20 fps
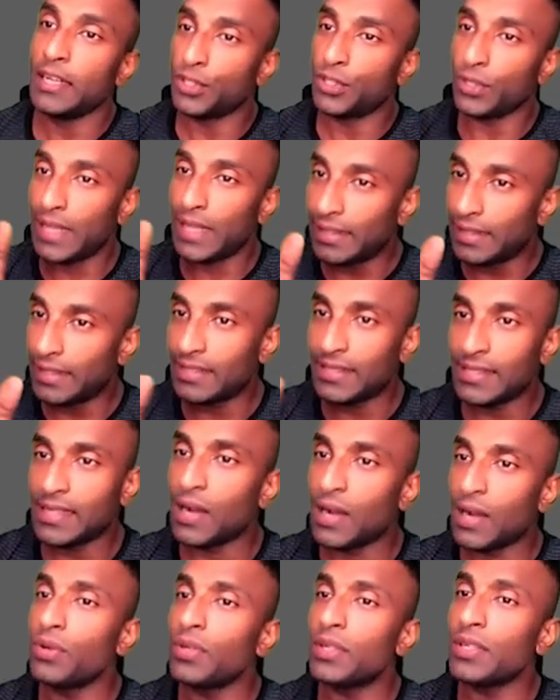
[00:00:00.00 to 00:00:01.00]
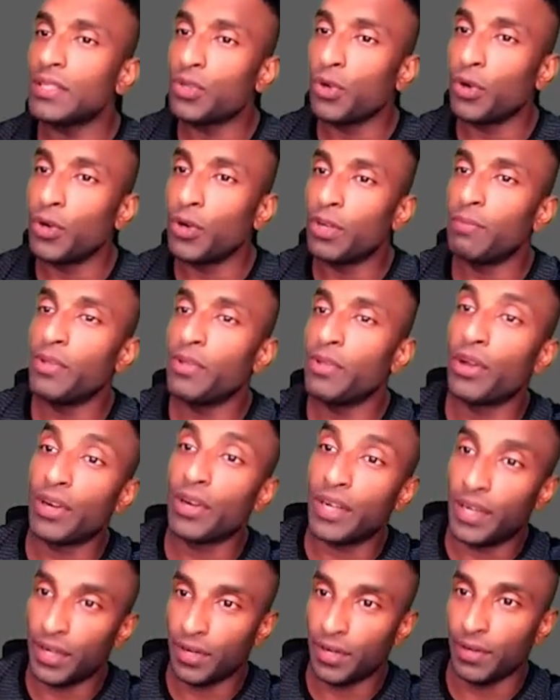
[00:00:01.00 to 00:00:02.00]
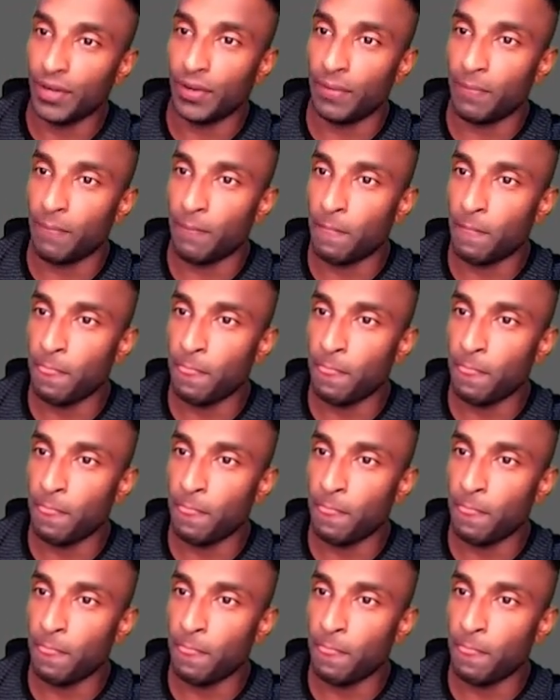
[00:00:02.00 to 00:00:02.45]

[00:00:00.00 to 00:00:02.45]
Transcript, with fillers: So that discount is going to be your return.